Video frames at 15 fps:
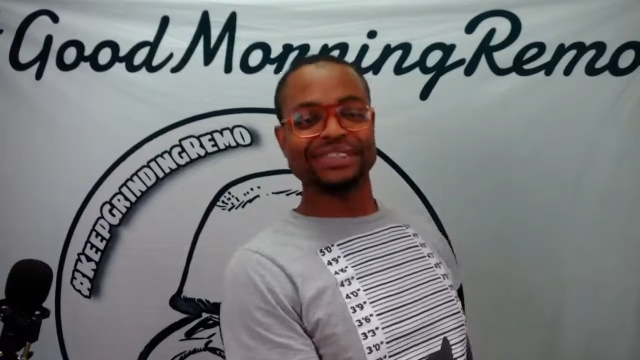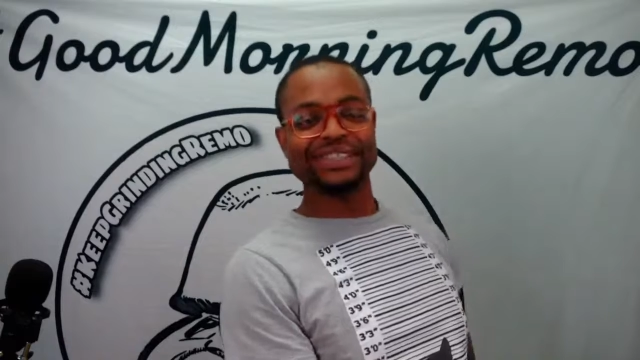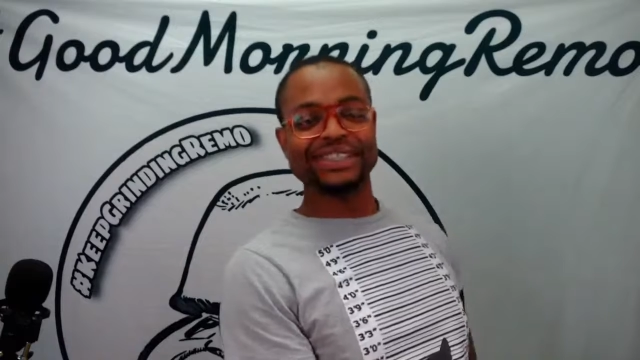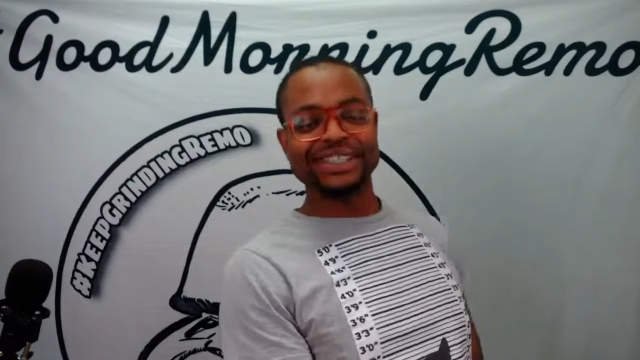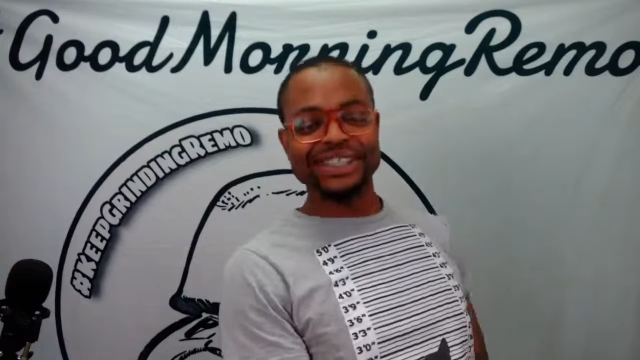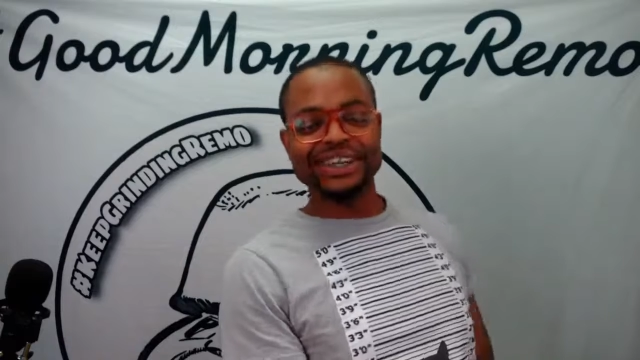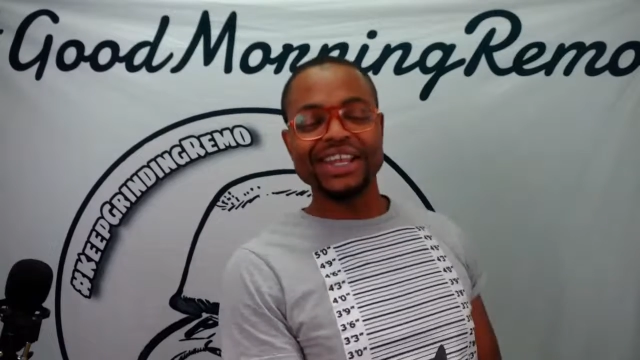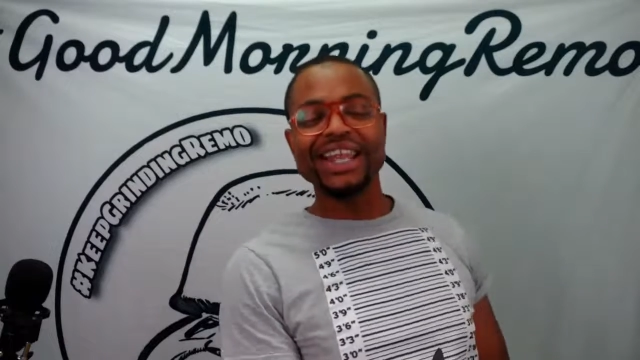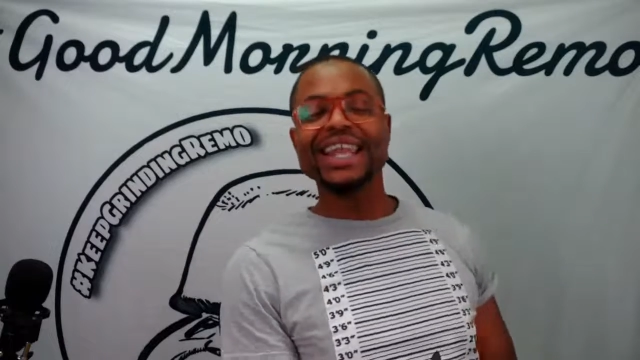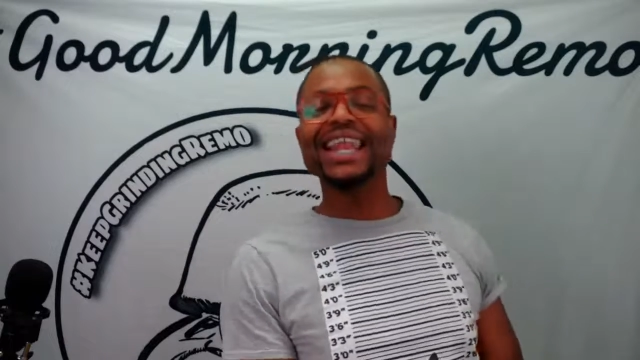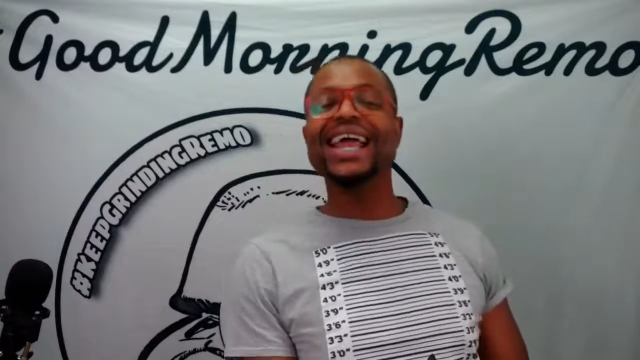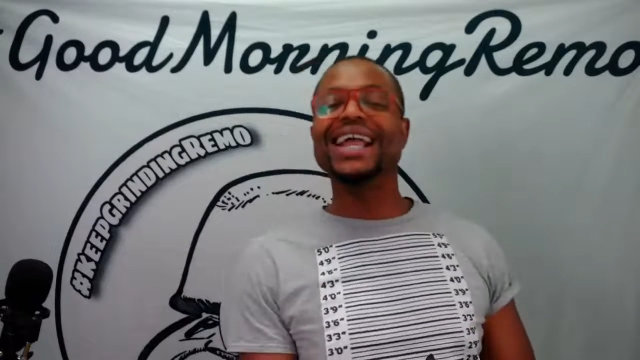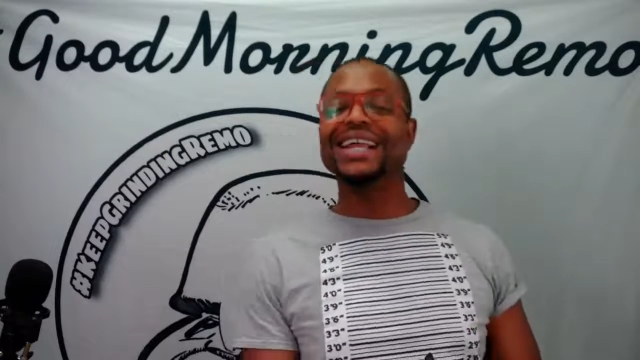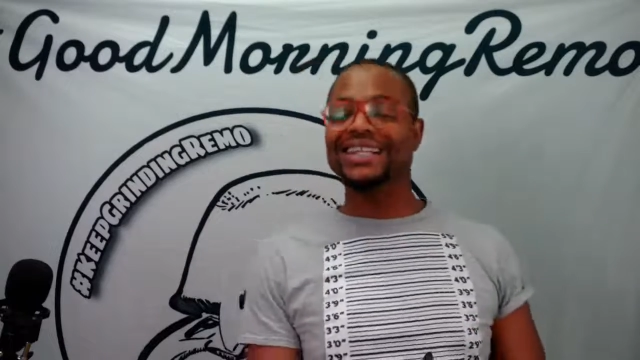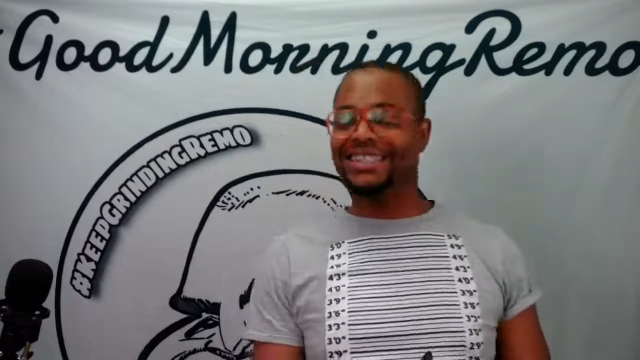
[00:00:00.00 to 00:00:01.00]
You're
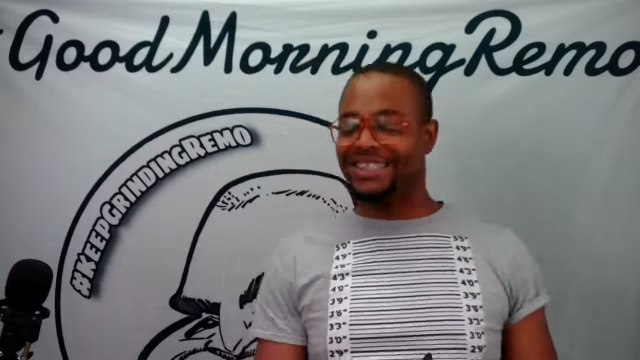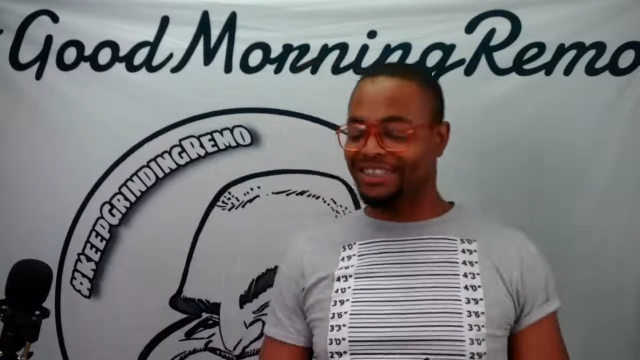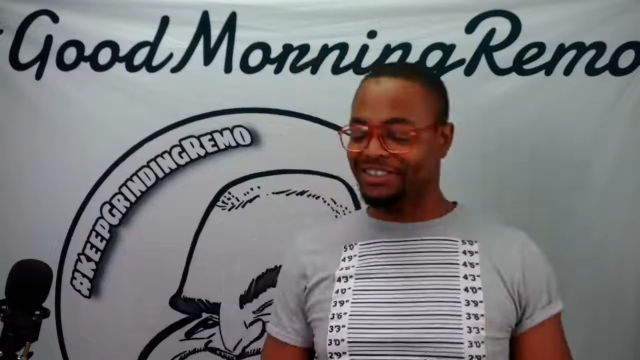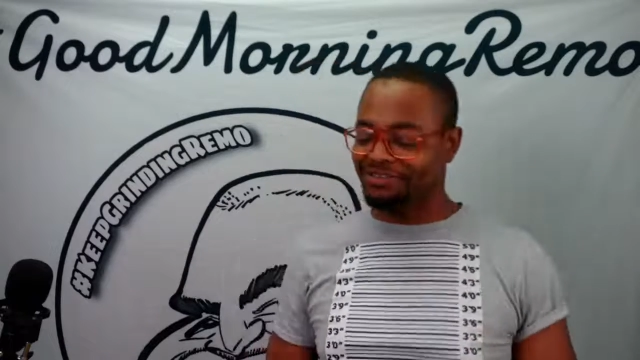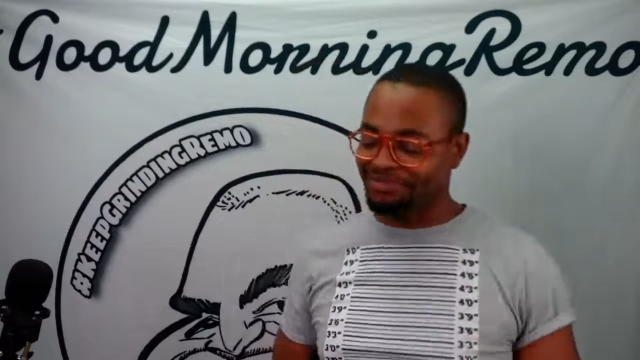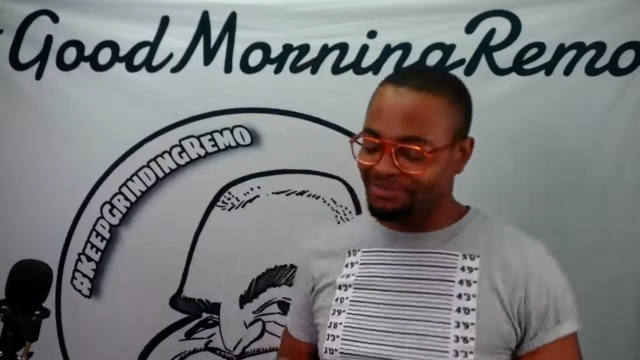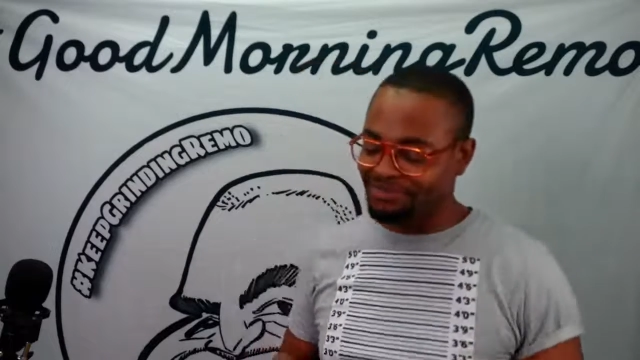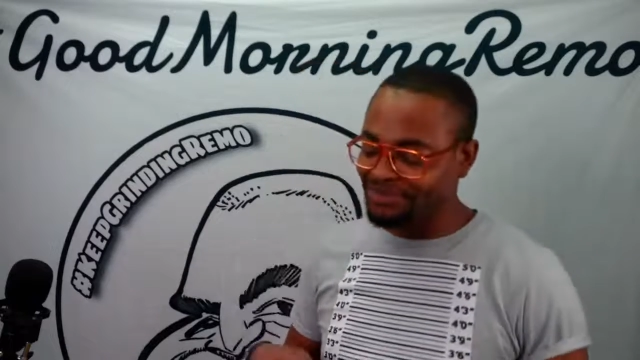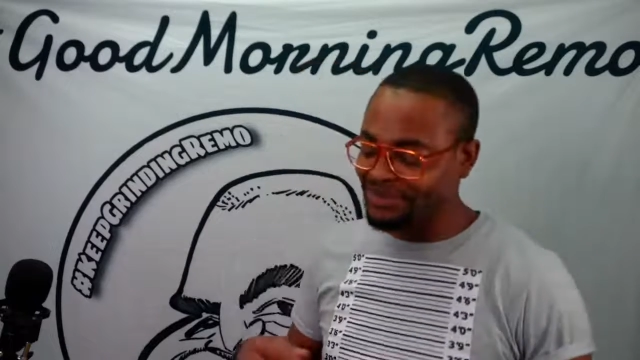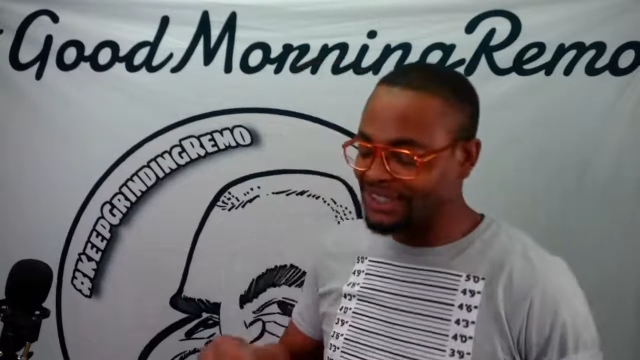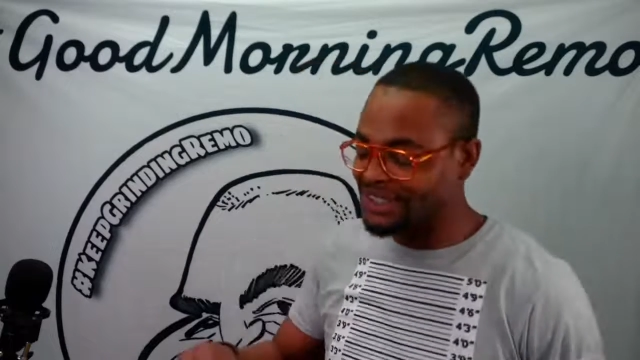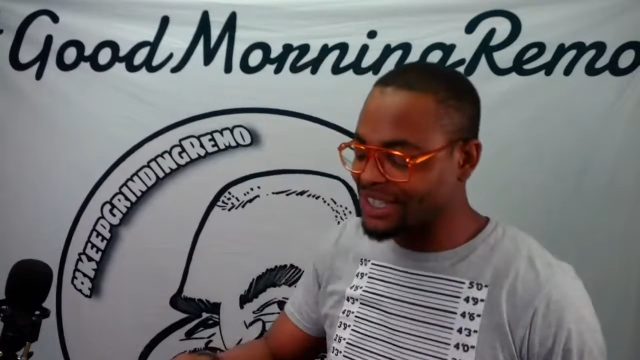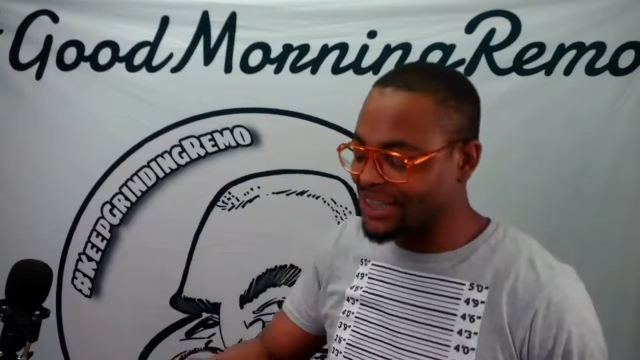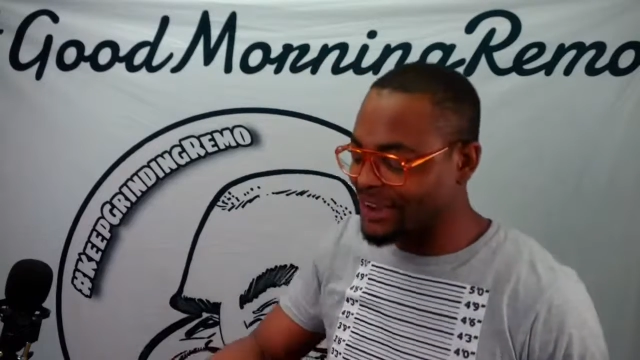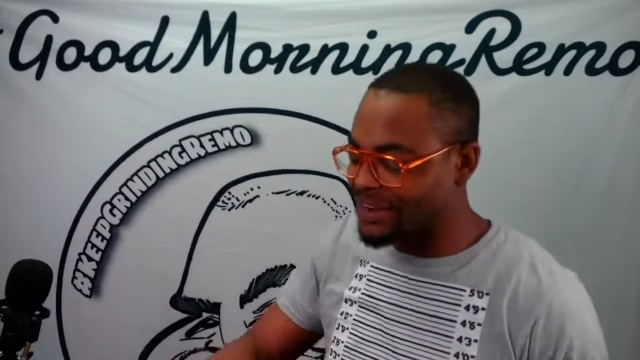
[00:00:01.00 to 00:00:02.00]
late.
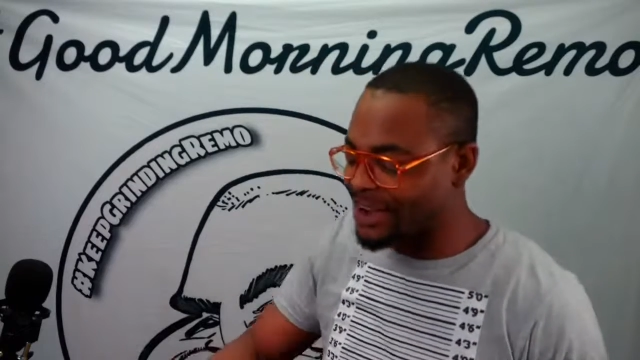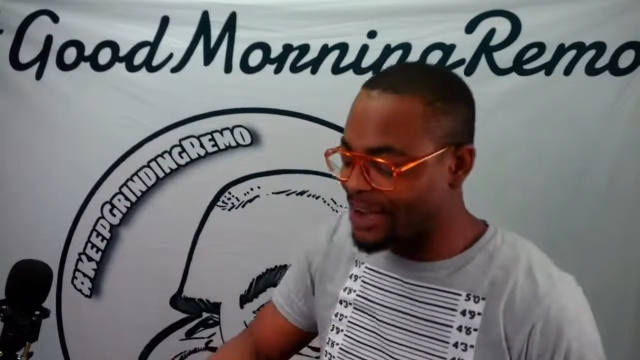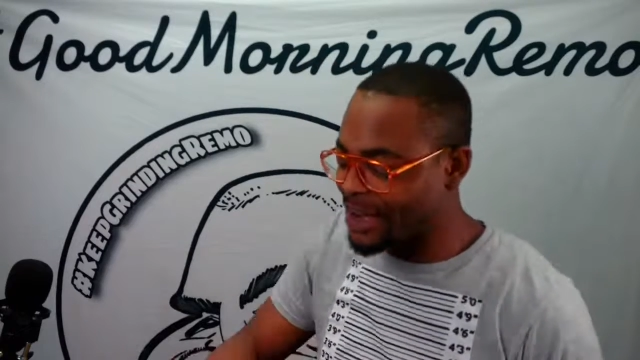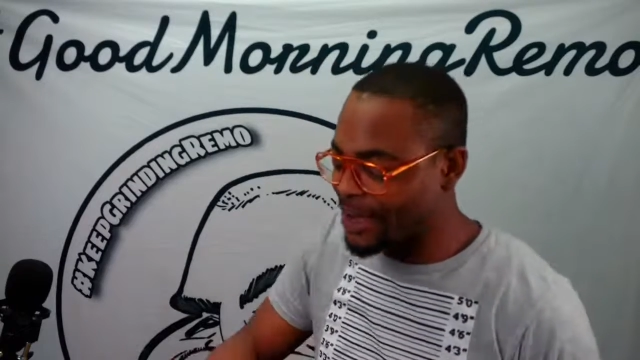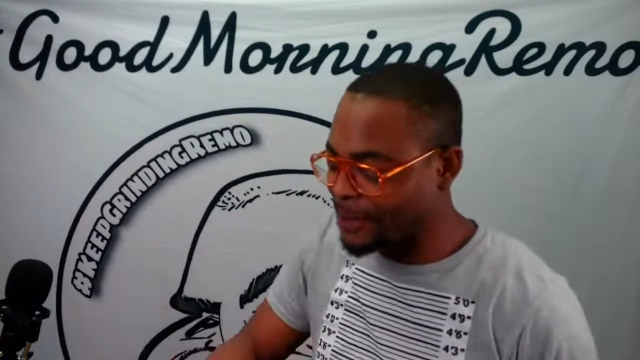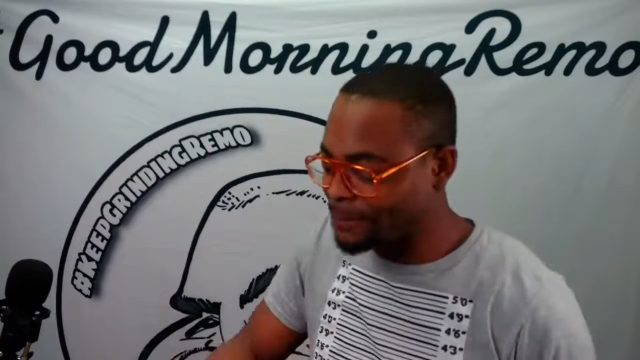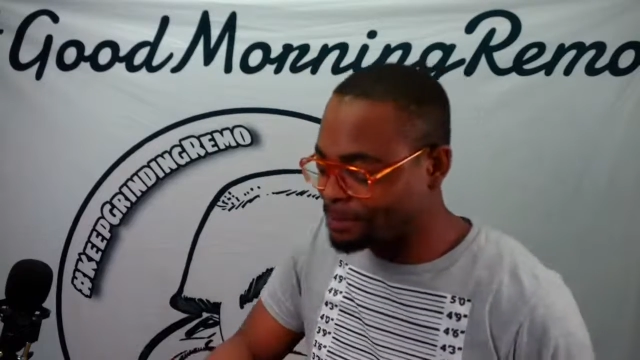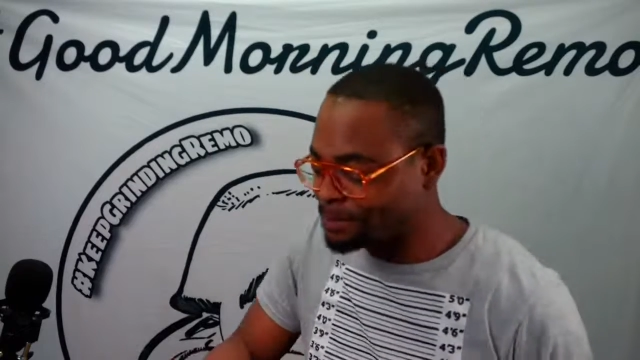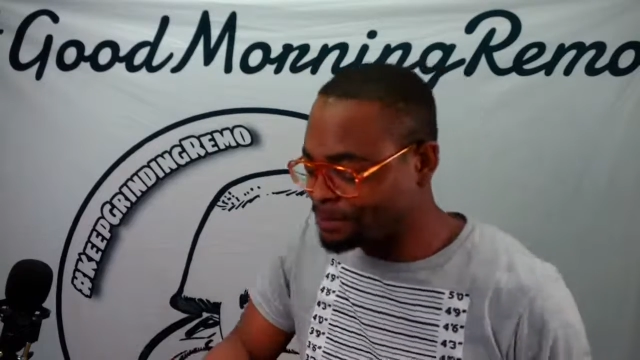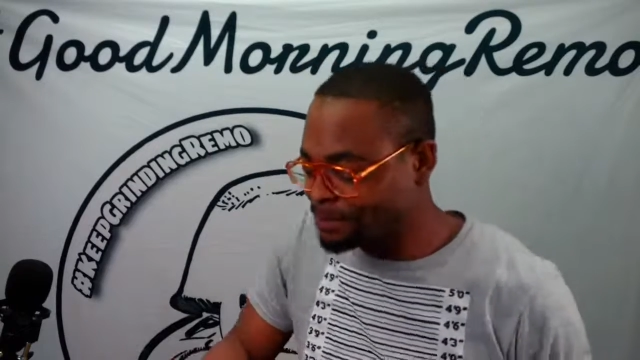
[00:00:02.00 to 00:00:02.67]
So